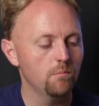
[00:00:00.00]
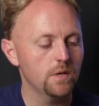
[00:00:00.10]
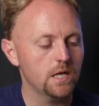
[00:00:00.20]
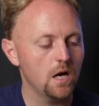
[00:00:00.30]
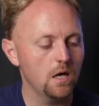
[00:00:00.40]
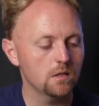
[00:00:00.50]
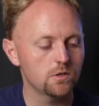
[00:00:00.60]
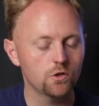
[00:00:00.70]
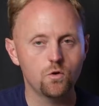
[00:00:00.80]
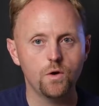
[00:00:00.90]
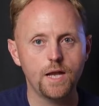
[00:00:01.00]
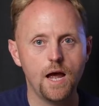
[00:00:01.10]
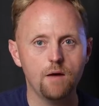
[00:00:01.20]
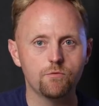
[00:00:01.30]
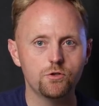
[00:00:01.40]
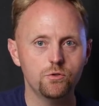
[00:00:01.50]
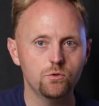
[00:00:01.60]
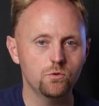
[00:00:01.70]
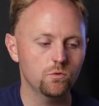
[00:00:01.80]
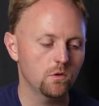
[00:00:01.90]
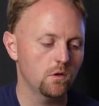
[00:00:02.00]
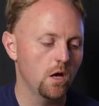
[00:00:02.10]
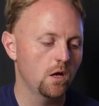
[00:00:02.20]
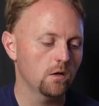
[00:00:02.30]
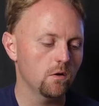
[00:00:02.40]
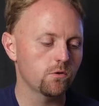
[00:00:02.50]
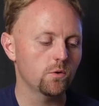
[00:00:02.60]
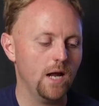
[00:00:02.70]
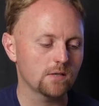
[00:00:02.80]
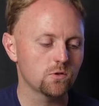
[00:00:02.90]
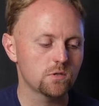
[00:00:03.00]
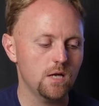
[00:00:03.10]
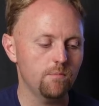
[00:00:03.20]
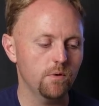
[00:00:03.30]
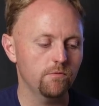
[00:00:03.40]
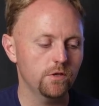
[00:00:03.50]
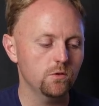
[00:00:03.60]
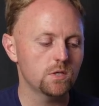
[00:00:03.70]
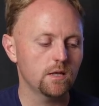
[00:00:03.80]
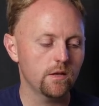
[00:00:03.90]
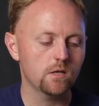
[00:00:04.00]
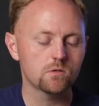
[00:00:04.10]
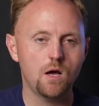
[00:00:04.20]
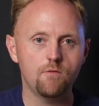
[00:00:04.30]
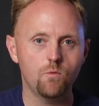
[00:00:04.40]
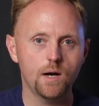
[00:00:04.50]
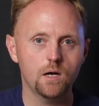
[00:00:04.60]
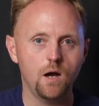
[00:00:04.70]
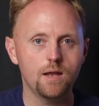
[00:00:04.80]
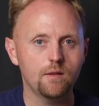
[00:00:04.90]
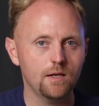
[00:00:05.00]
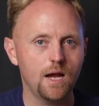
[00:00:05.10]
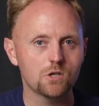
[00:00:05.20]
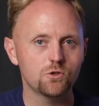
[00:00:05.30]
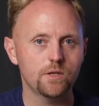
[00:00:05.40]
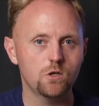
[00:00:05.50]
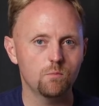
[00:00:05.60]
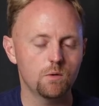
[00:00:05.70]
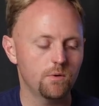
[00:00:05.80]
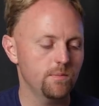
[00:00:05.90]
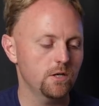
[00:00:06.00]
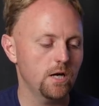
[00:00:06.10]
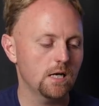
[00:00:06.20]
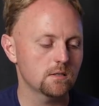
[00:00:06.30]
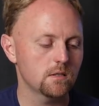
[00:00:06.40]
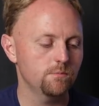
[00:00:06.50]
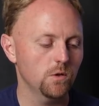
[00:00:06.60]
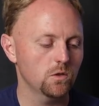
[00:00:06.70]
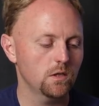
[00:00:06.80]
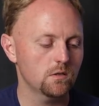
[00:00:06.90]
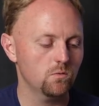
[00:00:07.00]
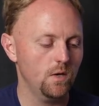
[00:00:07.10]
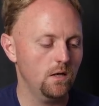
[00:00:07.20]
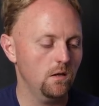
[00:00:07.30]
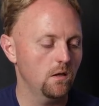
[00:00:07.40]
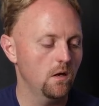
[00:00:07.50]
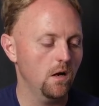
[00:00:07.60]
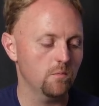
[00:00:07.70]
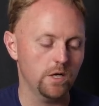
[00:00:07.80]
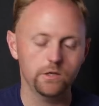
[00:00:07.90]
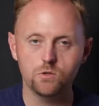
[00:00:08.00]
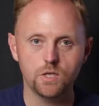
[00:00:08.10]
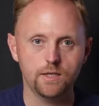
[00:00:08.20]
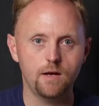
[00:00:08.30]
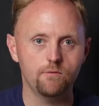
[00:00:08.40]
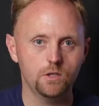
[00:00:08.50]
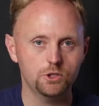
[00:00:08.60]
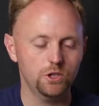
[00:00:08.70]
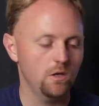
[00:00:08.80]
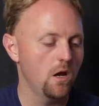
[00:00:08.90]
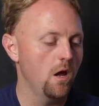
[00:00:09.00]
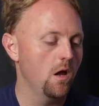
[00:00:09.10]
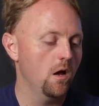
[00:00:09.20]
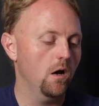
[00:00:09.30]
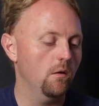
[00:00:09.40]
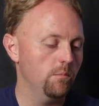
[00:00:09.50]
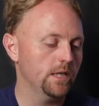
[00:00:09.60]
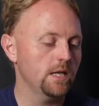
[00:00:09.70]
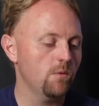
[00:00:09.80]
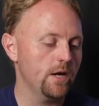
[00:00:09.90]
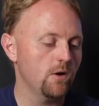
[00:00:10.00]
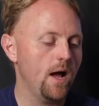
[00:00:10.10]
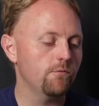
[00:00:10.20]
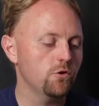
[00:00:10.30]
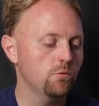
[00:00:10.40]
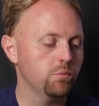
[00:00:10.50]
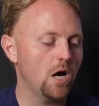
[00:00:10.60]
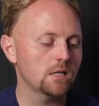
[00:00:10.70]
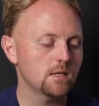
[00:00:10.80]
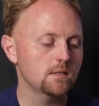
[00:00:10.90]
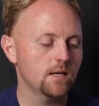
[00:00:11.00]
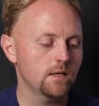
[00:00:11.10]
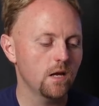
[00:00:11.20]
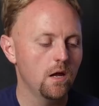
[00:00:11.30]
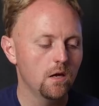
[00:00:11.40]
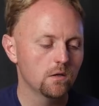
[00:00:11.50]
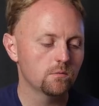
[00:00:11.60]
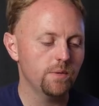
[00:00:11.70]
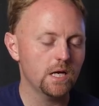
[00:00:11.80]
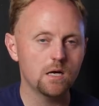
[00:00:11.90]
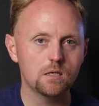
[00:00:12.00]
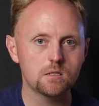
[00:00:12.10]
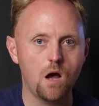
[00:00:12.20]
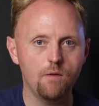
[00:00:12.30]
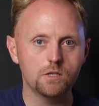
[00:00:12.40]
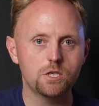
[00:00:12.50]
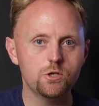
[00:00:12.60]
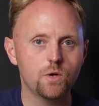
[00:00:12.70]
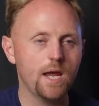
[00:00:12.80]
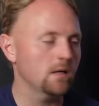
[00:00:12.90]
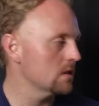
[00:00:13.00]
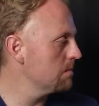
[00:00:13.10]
because you're going to have to go through an extra step of using their software. I think actually Adobe Premiere has this built in as well. I'm not using that function. But anyway, you'll have to process it because obviously you can't